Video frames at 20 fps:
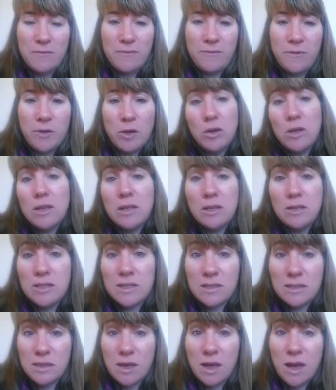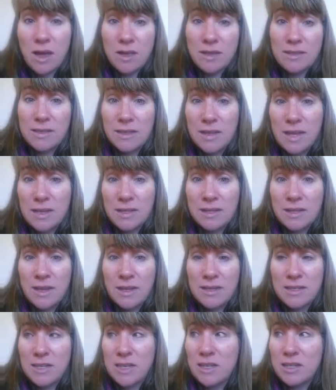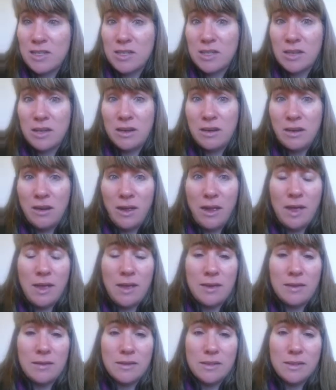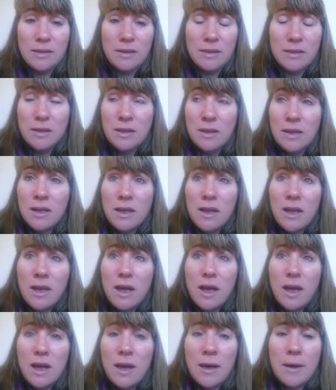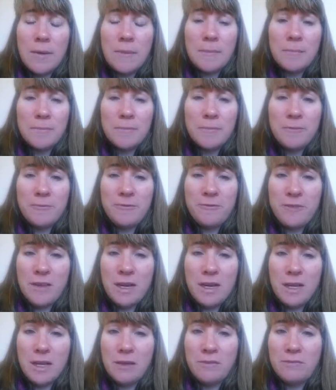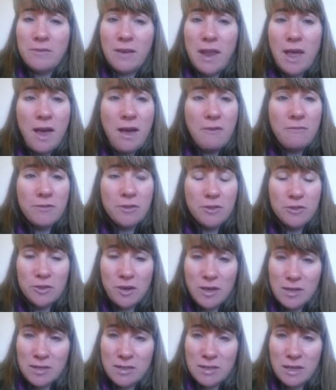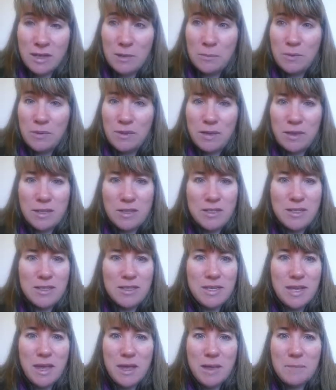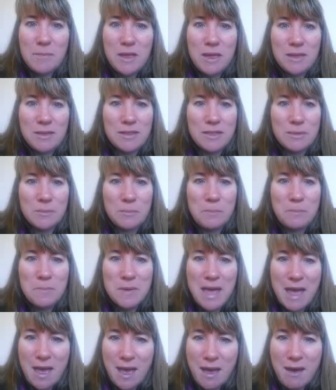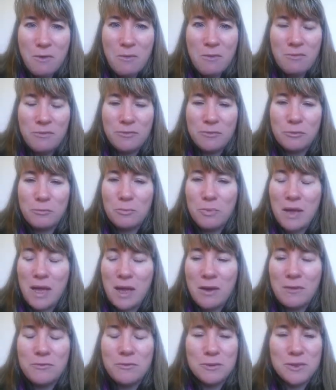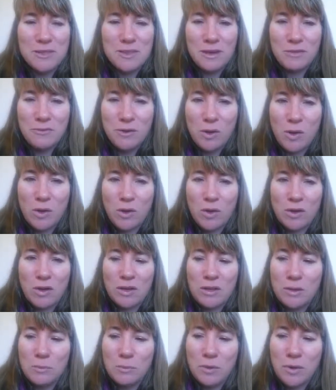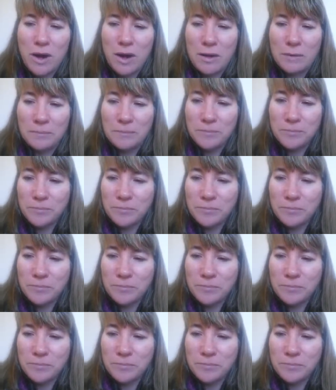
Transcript: fueling your desires and that addiction and feeling of love and trust and empathy. Damn, that's some powerful, powerful stuff going on in your brain.